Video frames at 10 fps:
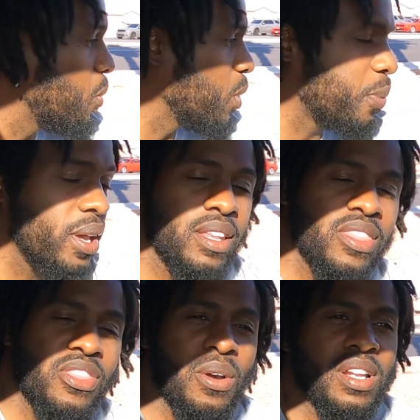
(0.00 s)
we paid
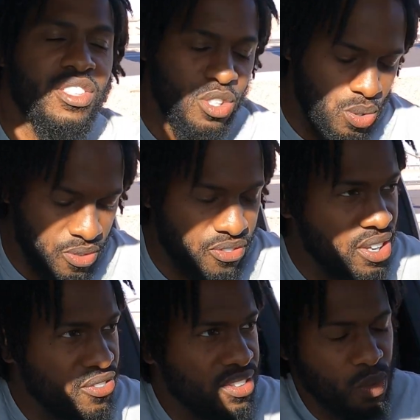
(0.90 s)

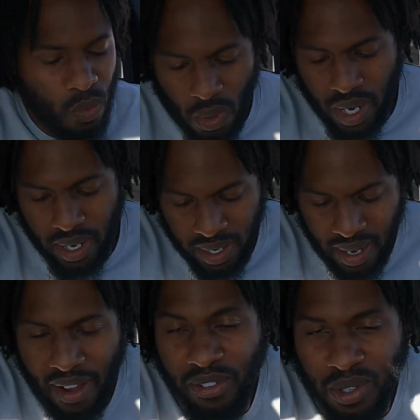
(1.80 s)

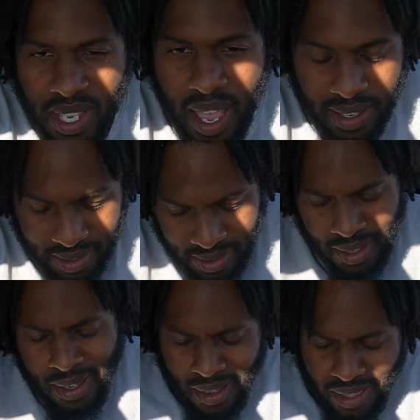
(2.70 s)
$32.51 after tax.
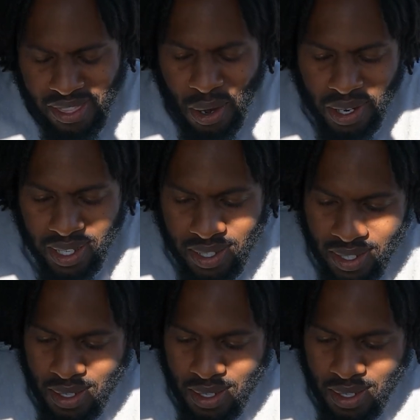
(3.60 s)
30